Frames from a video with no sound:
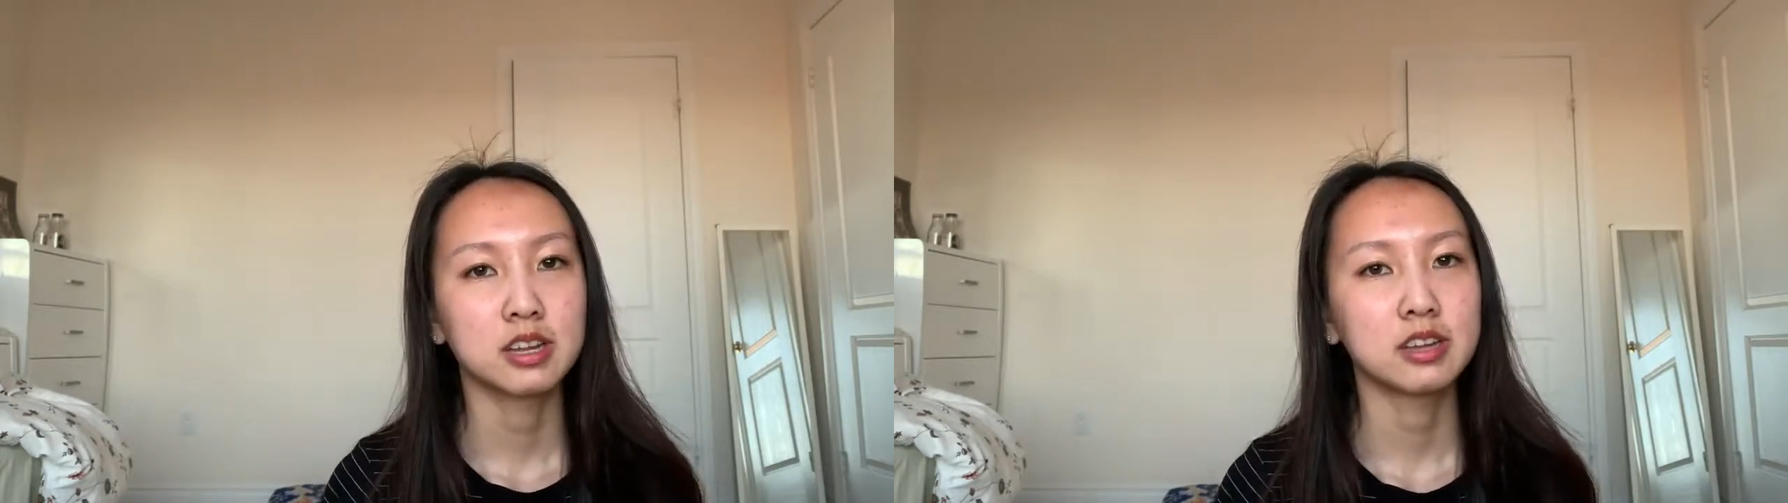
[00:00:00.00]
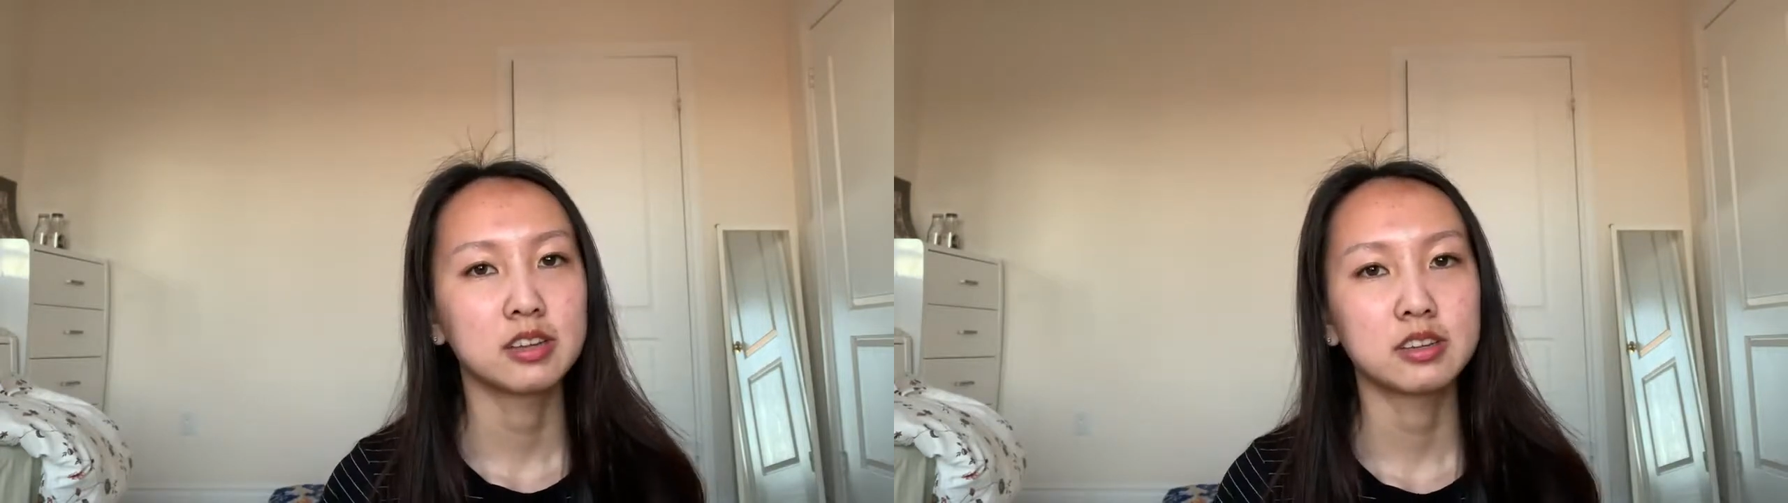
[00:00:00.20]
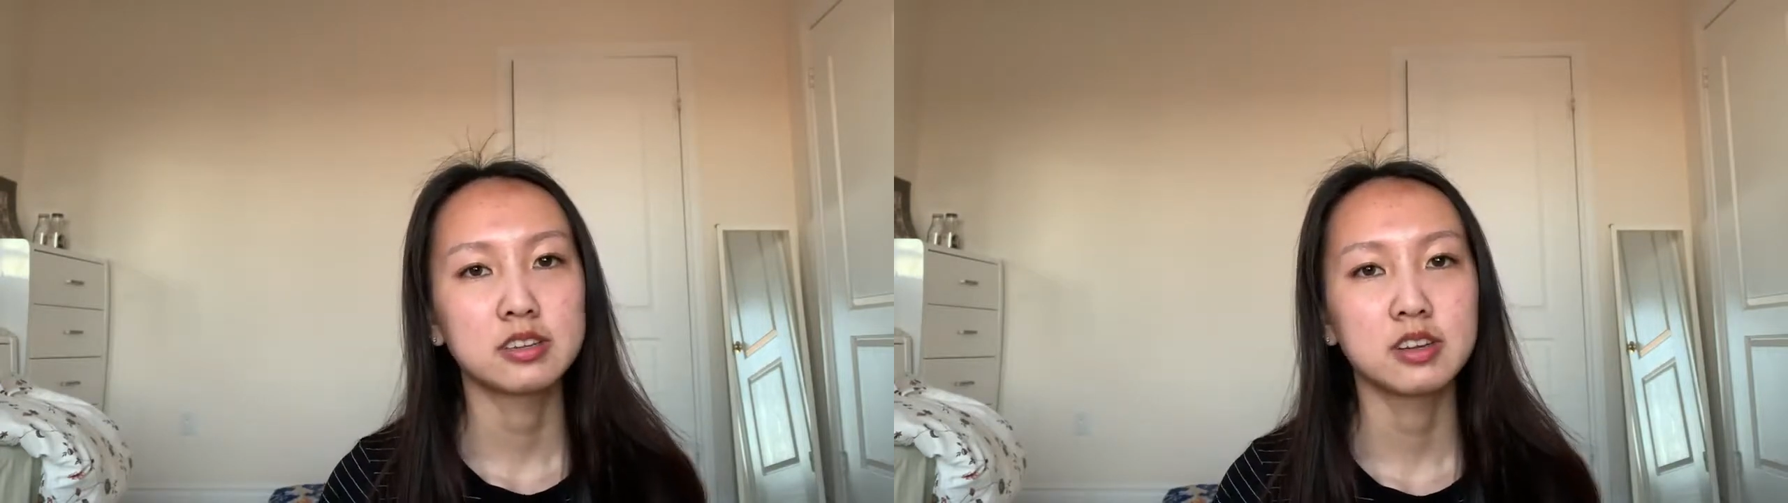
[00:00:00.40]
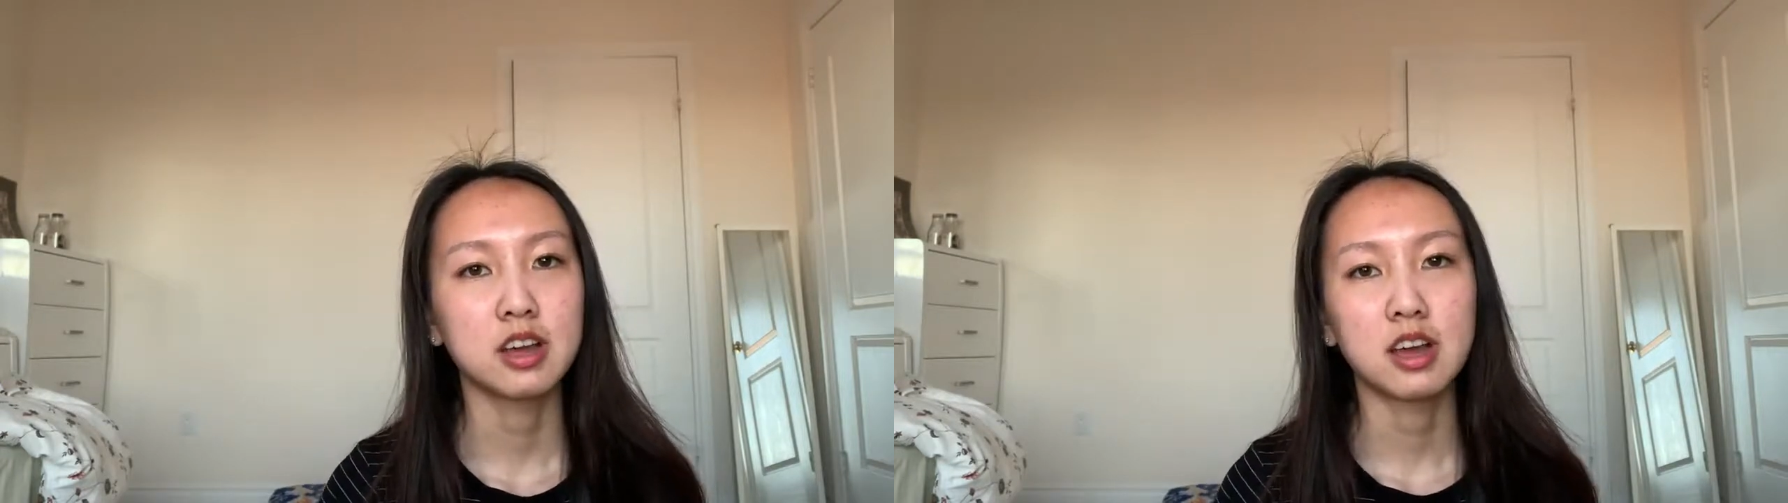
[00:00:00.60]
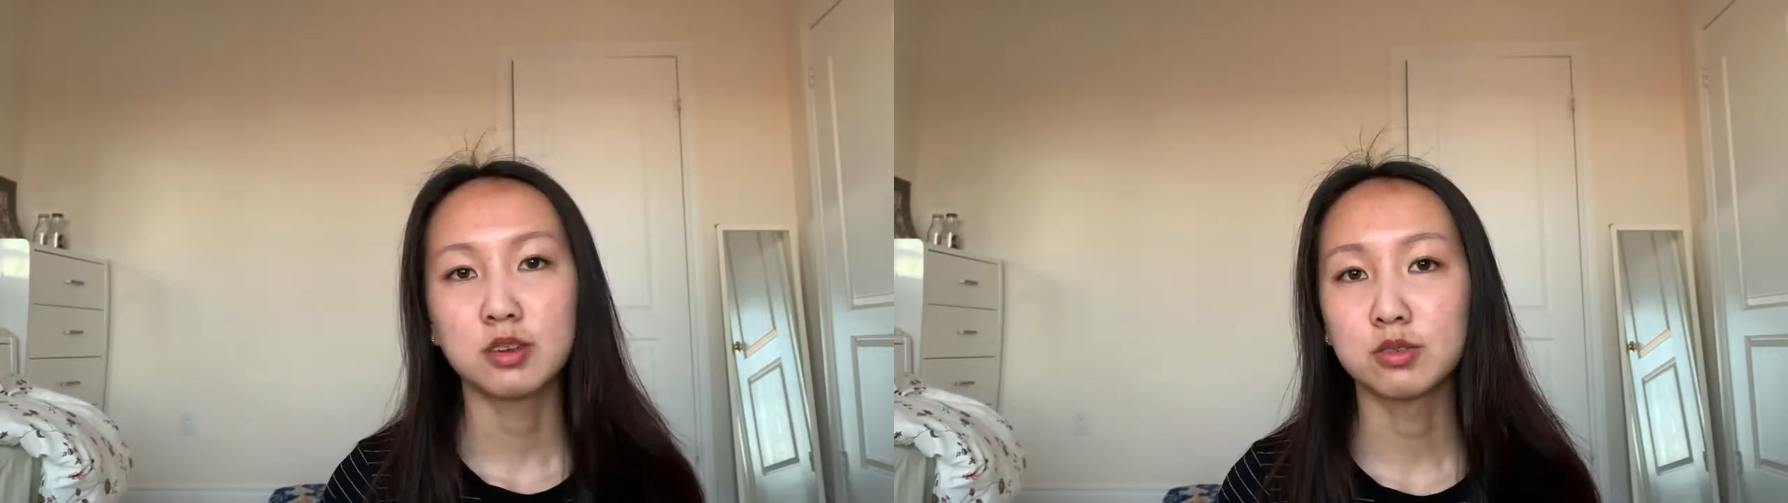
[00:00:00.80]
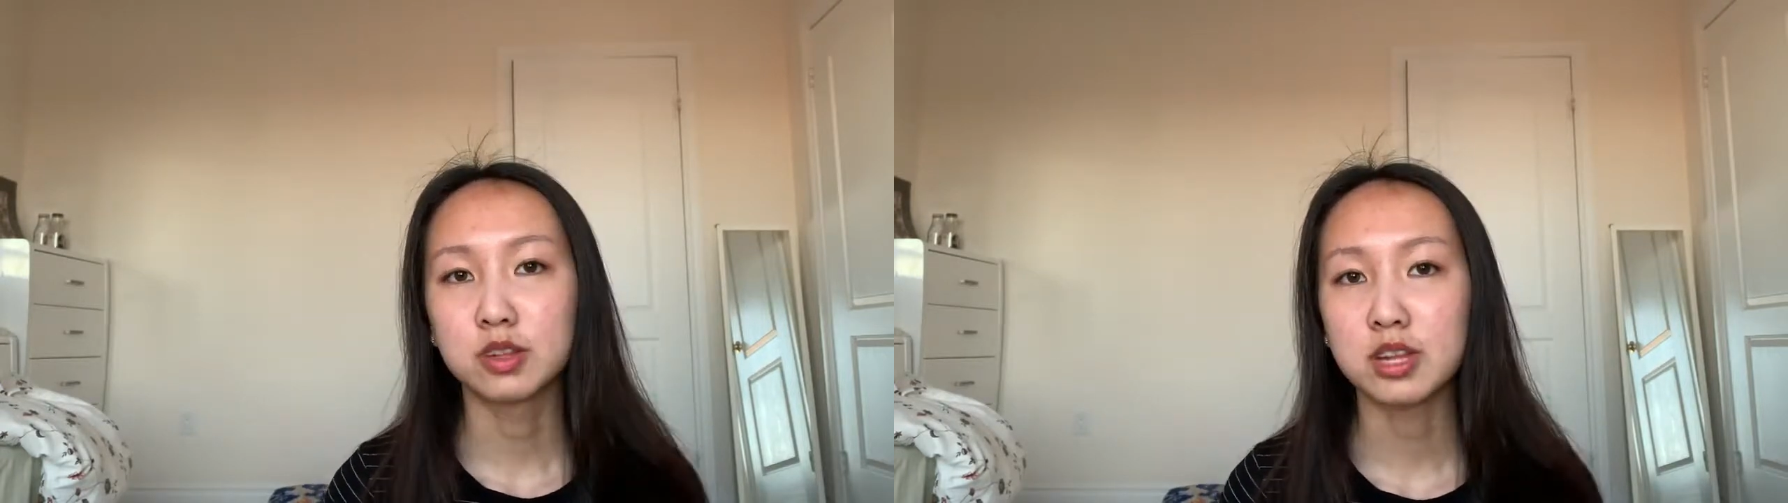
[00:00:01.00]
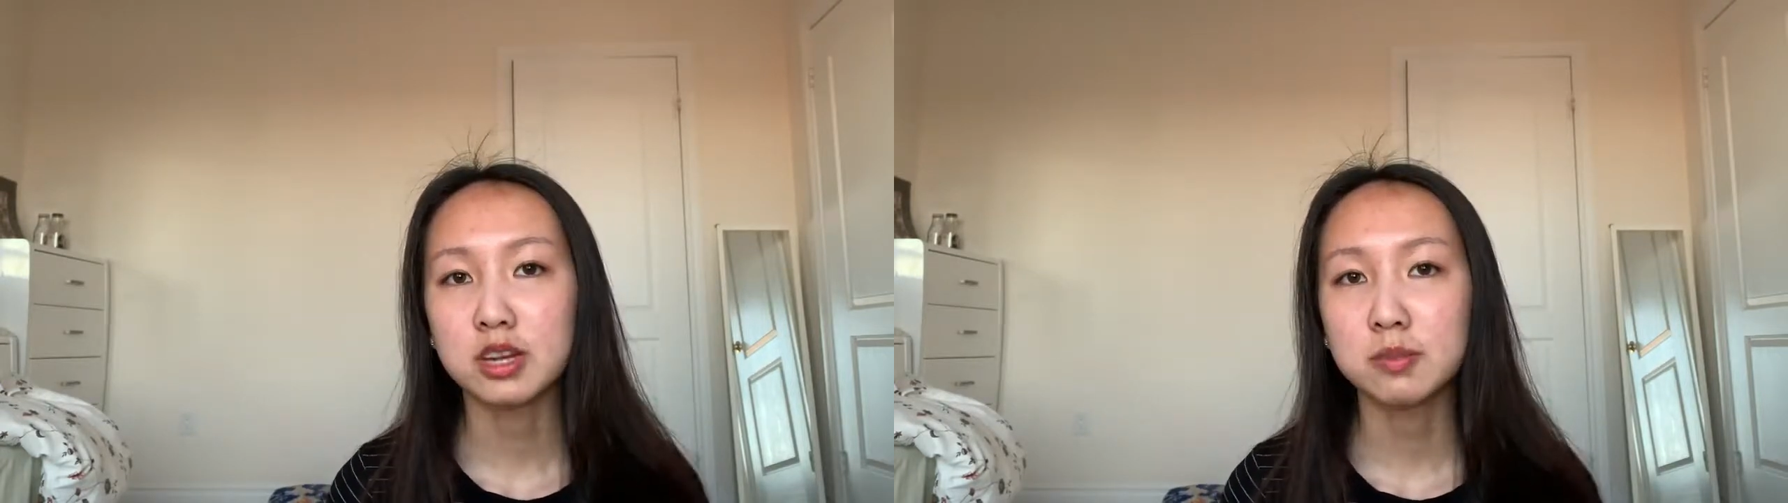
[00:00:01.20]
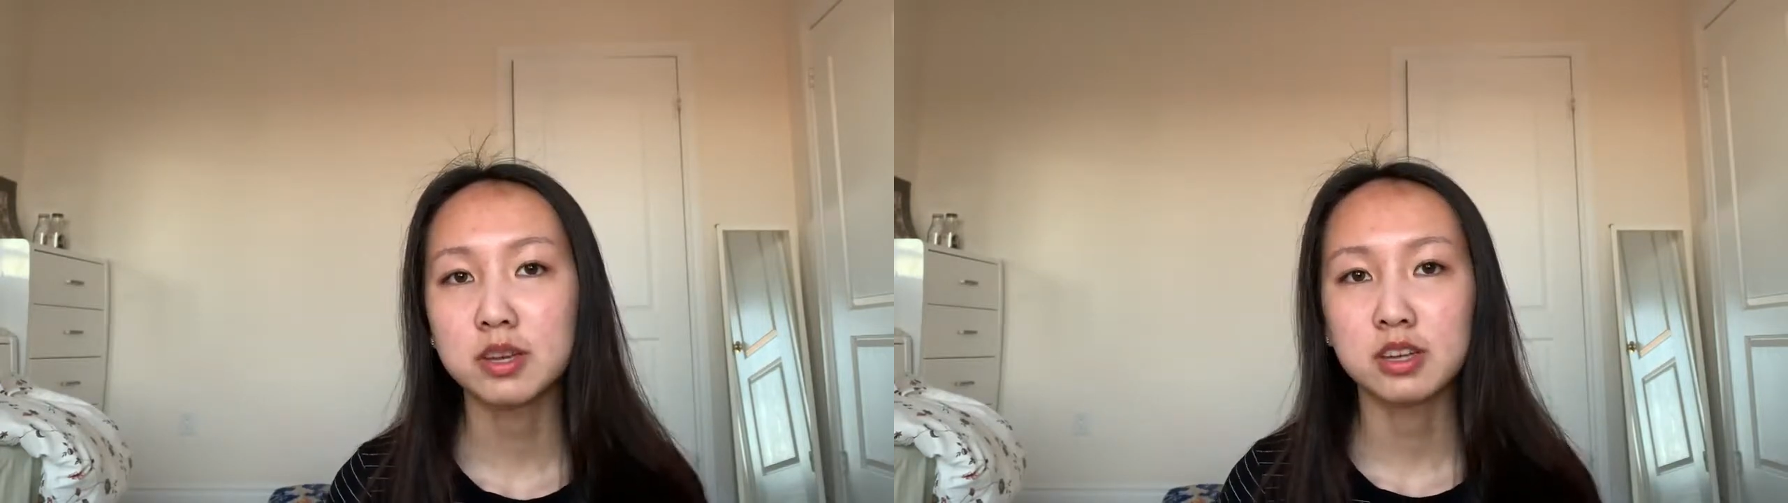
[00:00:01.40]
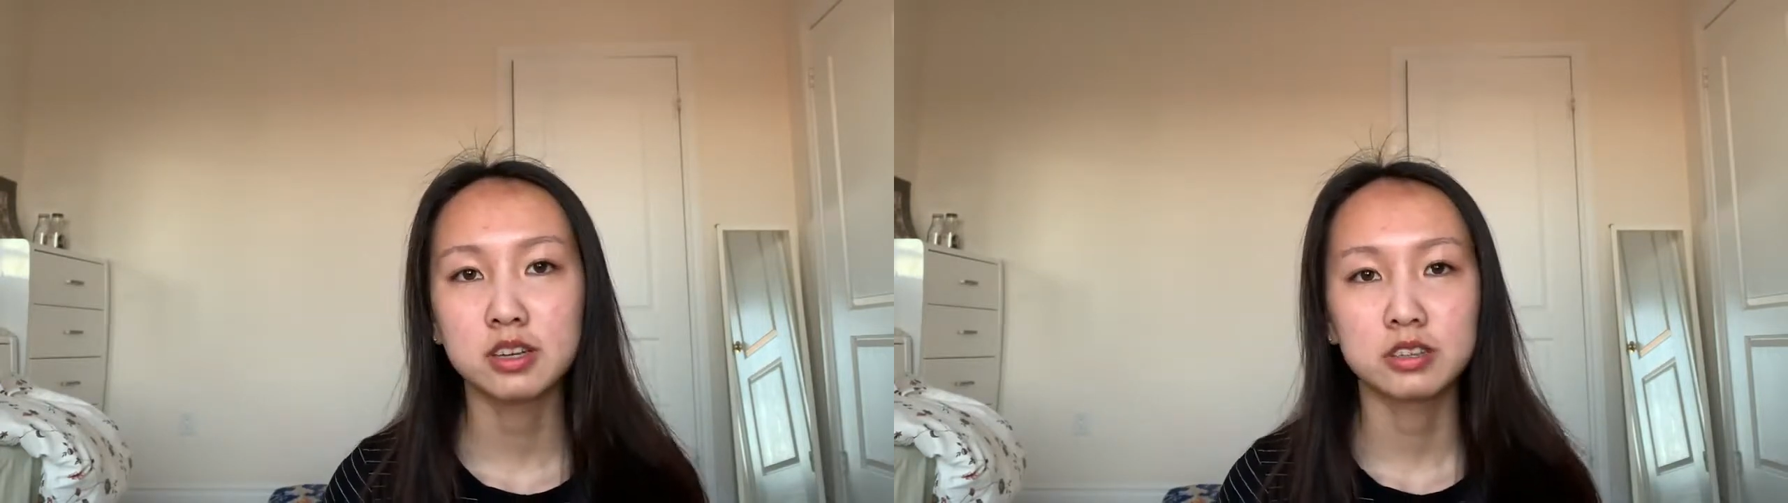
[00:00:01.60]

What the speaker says: and I don't feel any pain.